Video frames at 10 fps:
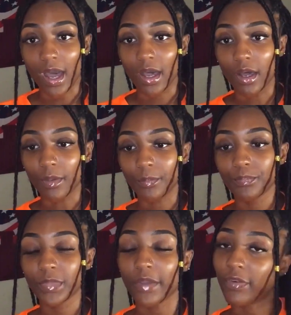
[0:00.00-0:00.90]

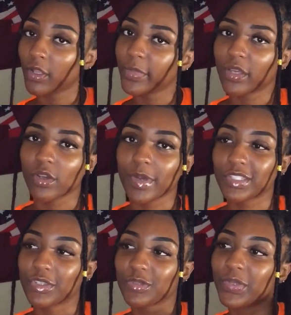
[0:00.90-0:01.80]
And follow me on all
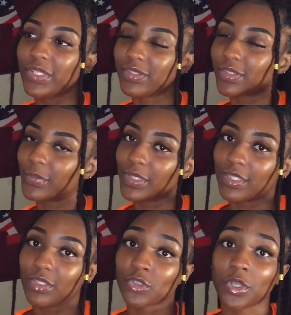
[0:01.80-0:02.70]
my social medias. They'll be
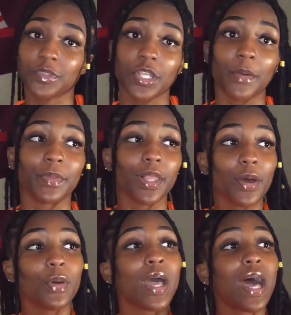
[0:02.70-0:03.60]
in the description down
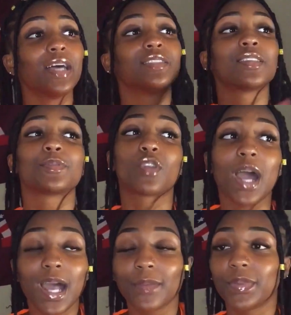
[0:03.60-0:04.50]
below.
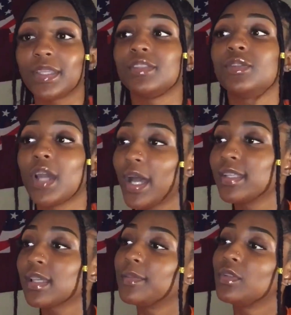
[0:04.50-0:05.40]
Subscribe because you
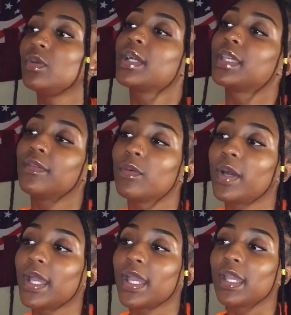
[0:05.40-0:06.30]
guys, I'm doing a
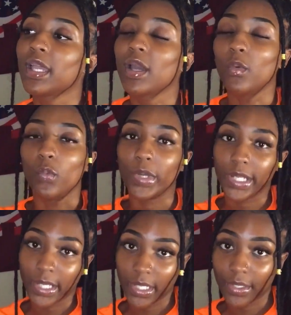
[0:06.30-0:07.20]
giveaway
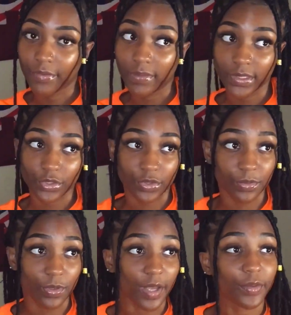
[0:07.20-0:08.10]
when I hit 500
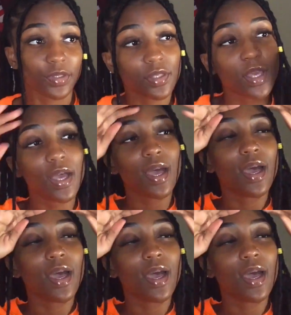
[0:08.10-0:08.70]
subscribers.